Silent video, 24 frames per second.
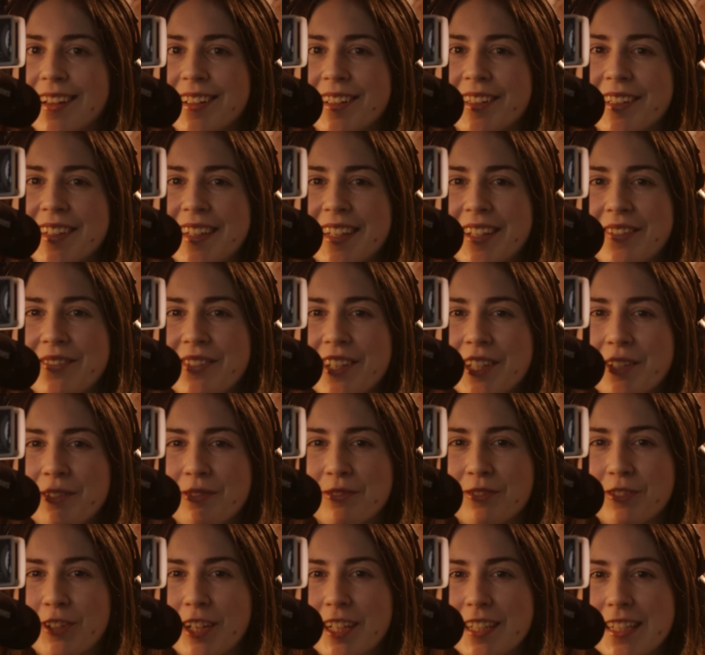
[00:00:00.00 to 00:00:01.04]
Good evening,
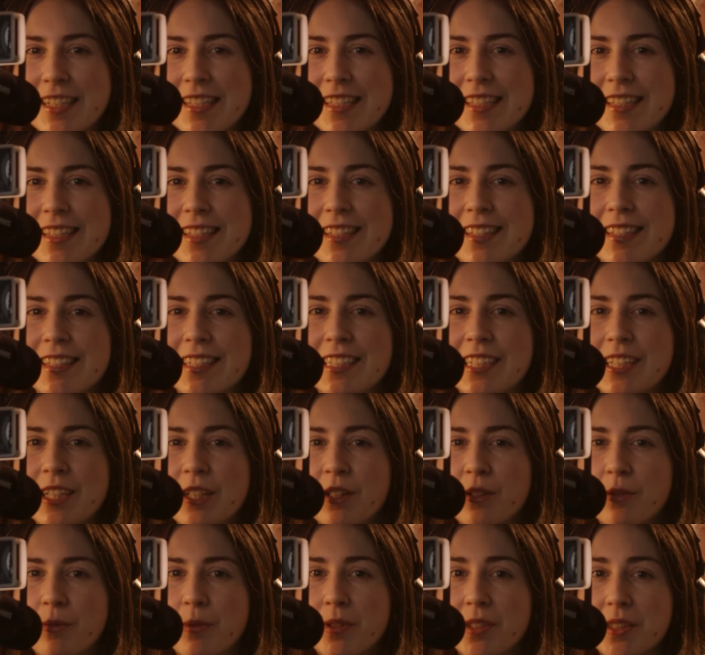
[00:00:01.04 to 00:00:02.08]
friends.
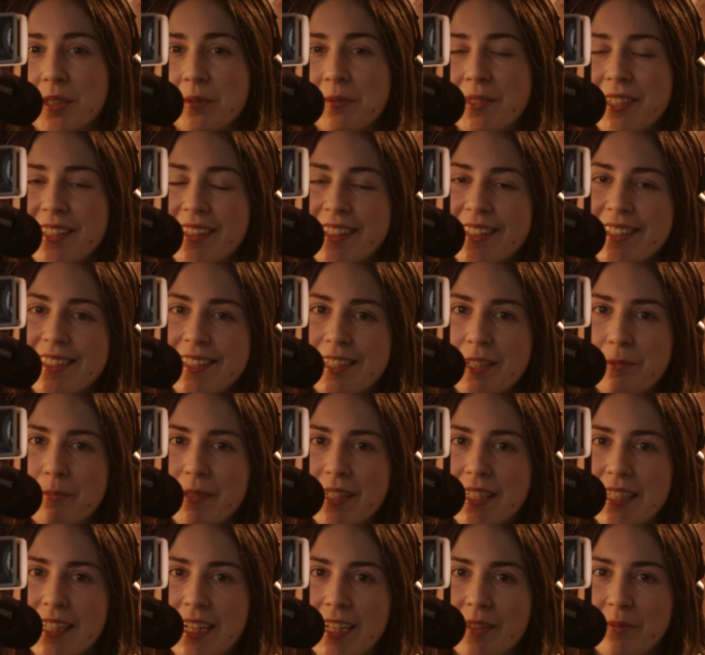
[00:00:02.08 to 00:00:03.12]
Welcome to the Sleepy
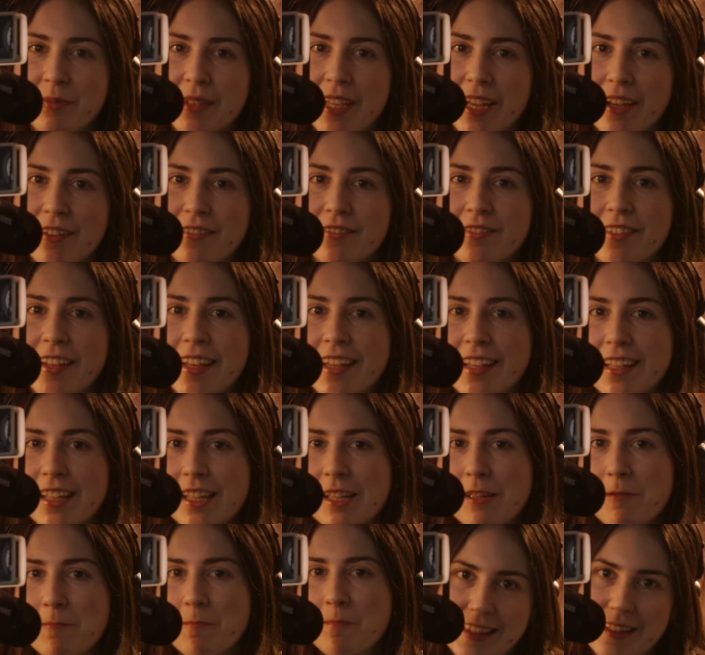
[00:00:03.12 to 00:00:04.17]
Time Cafe,
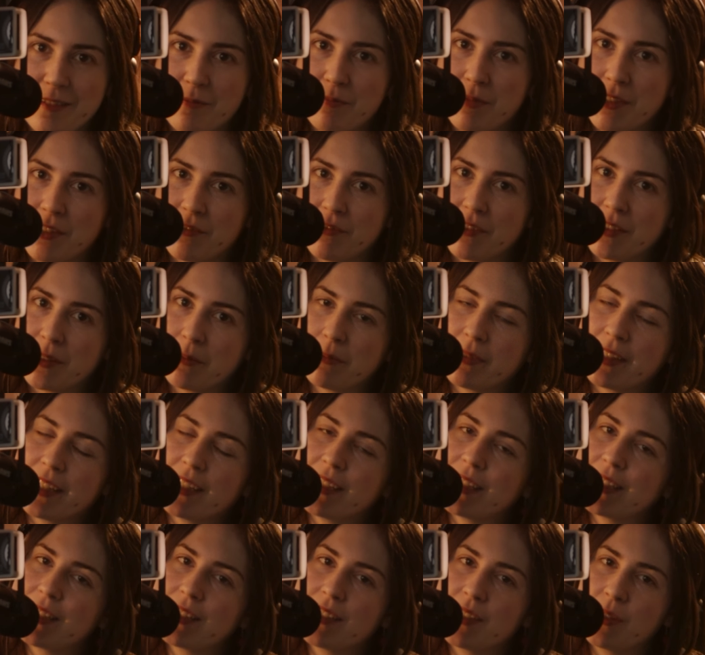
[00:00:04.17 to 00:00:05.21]
the perfect
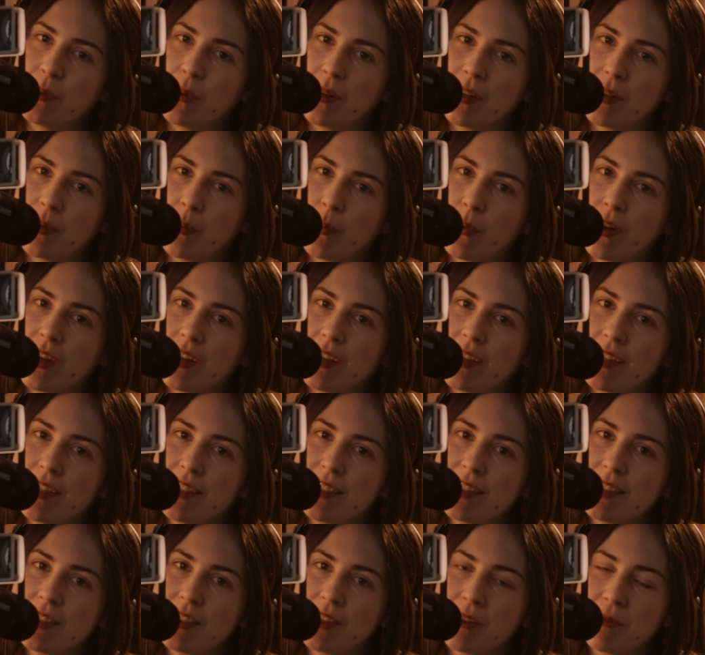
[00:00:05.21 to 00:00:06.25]
place to
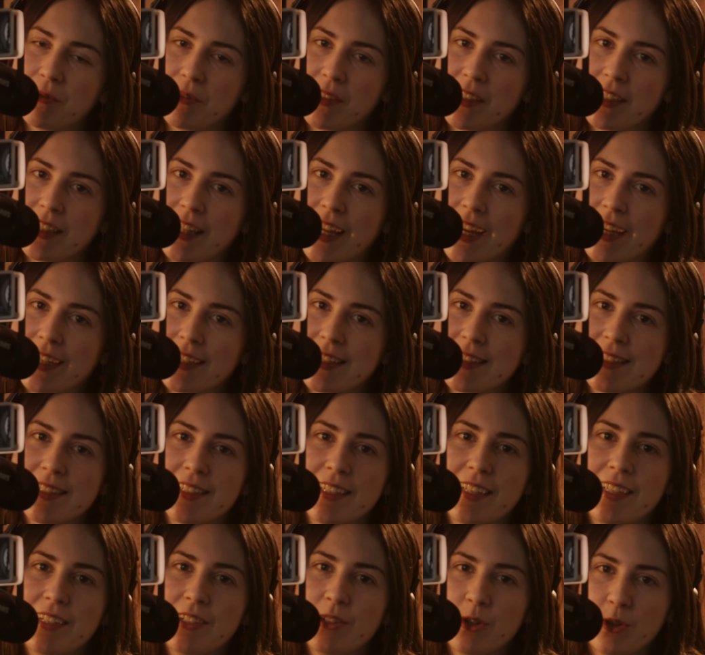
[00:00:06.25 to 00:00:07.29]
unwind, relax,
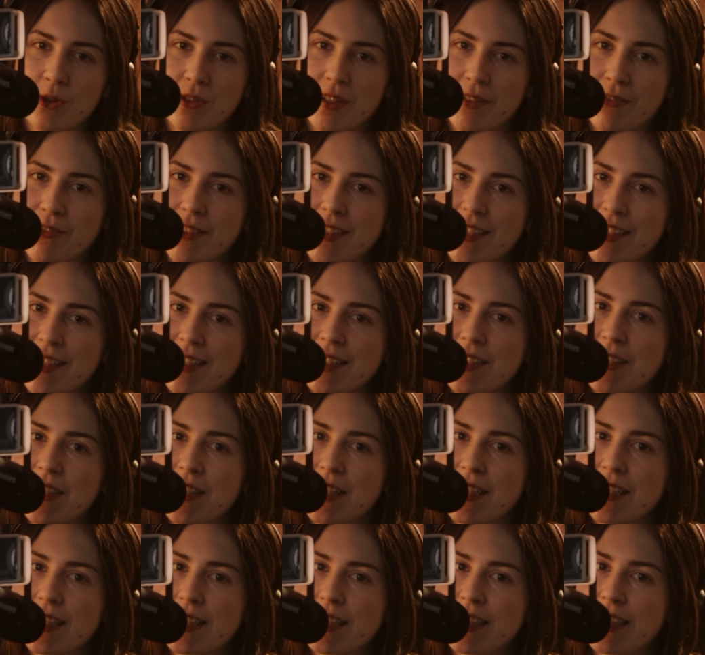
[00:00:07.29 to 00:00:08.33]
and drift into
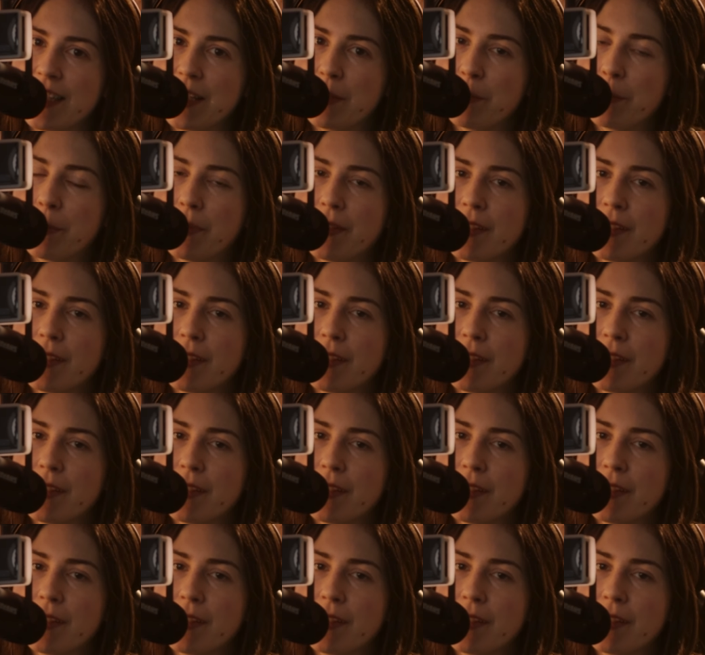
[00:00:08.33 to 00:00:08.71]
sleep.